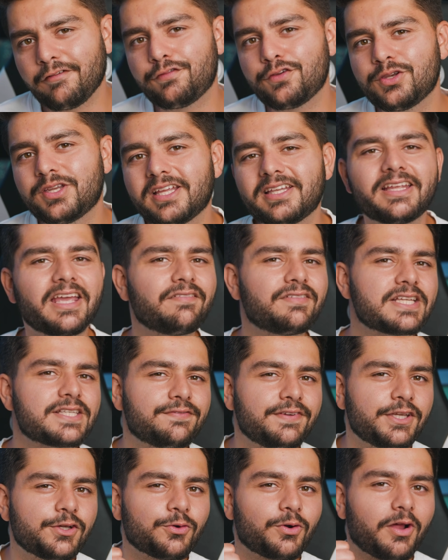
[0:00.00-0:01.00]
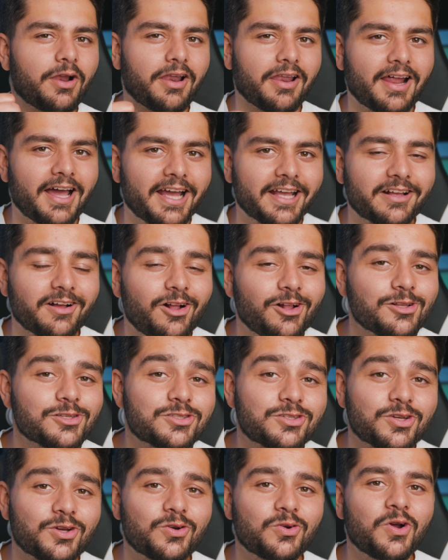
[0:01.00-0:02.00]
If you did, give this video a like.
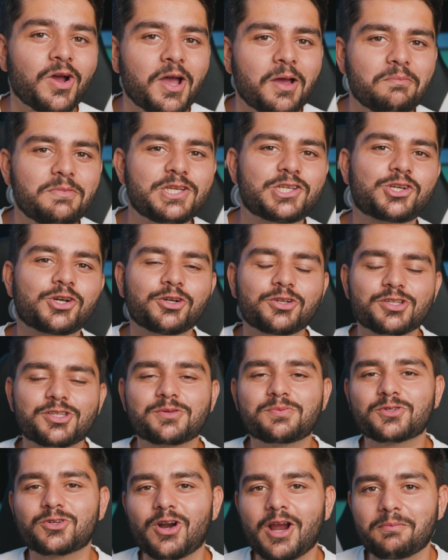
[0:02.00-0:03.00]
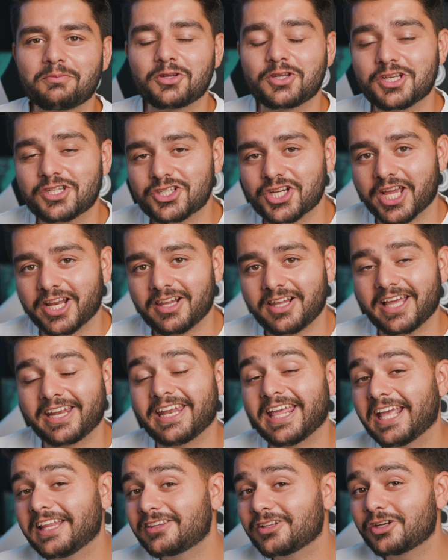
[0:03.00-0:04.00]
Also, be sure to subscribe to the channel
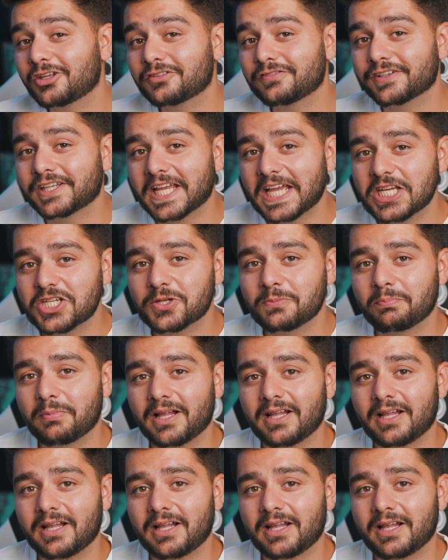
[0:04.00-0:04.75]
and hit the notification